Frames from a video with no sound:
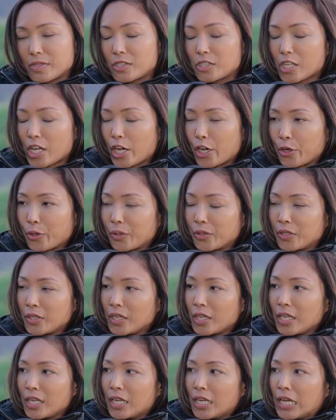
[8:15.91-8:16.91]
So
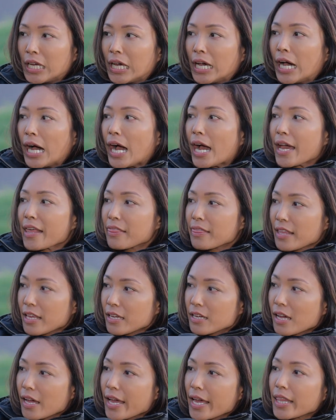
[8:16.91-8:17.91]
I
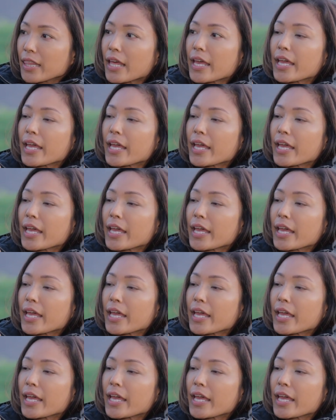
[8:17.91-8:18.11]
think I